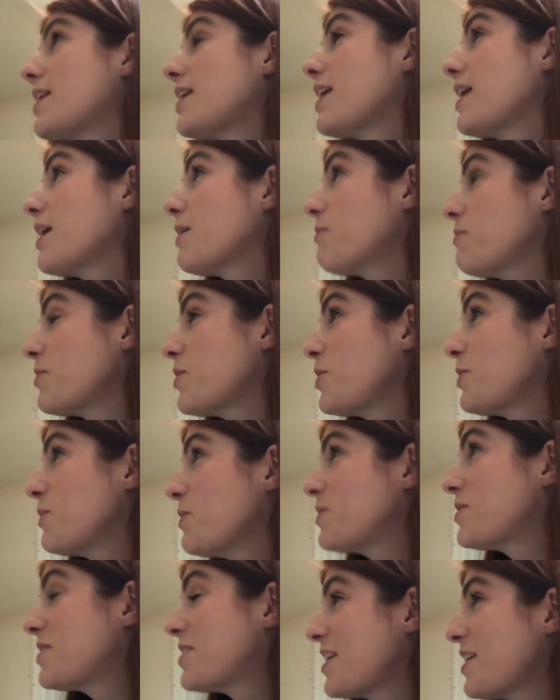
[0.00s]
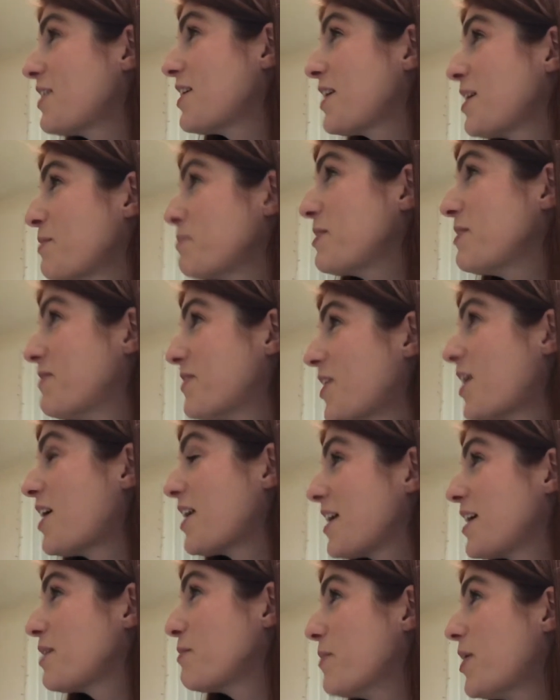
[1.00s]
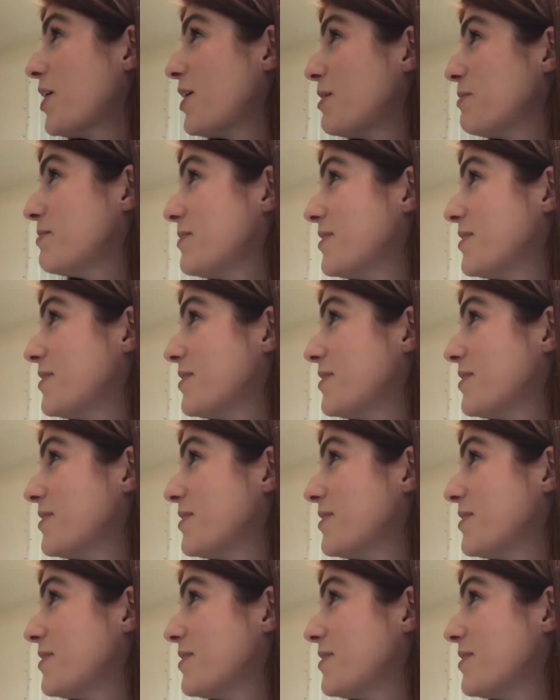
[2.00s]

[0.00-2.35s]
Are you staring at me vlogging, Mom?